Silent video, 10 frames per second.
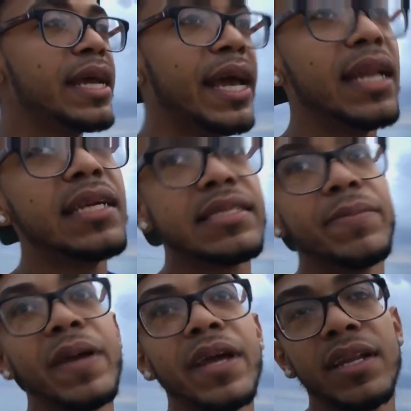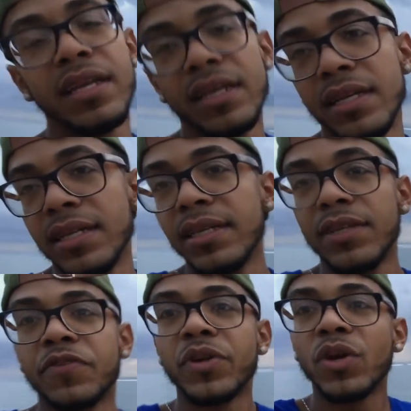And listen, man,
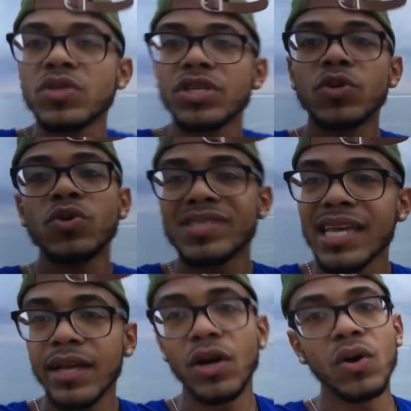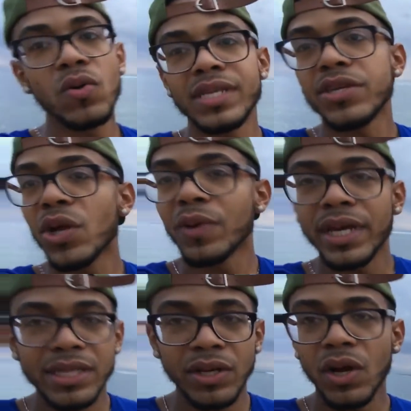for those of you who set goals and you don't
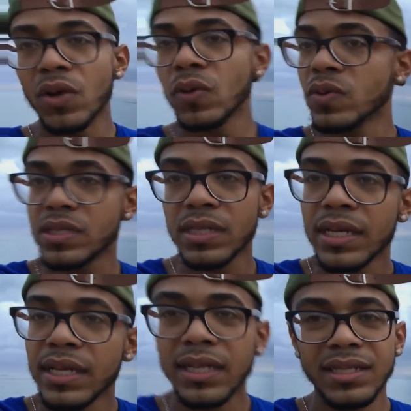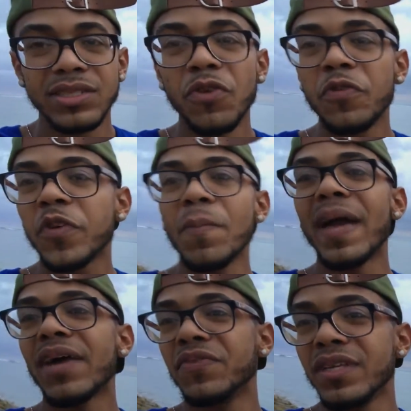hit your goals, don't feel
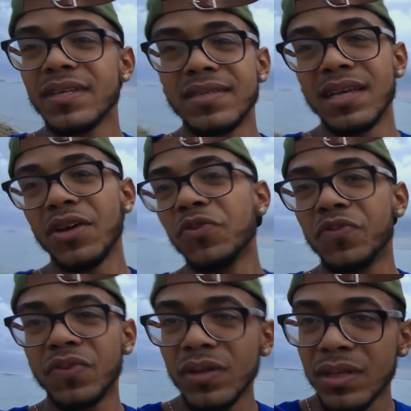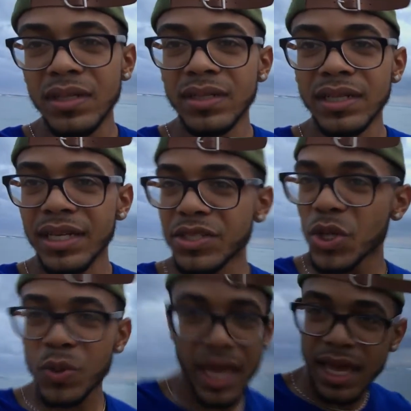bad for yourself. It's
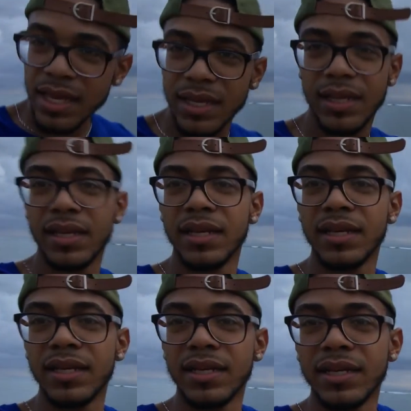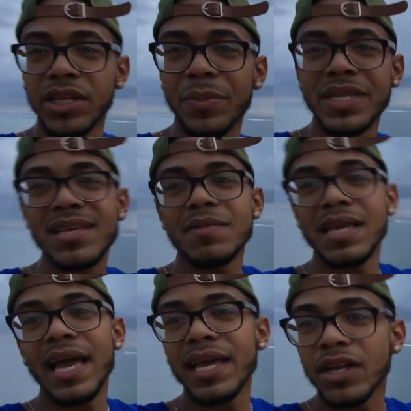okay. You know how many times
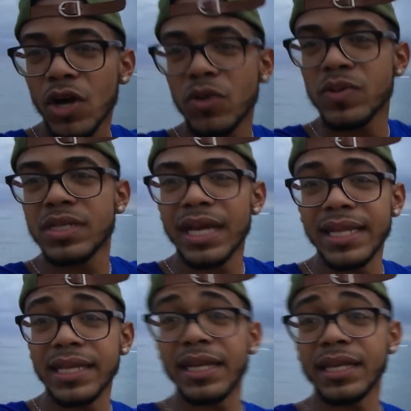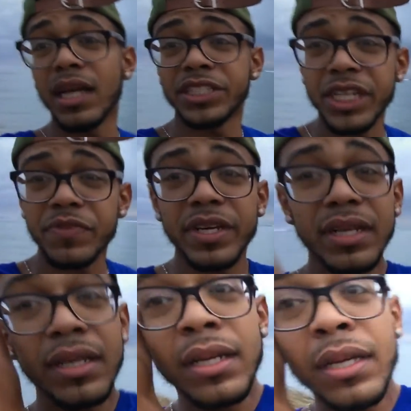I hit goals and didn't achieve it?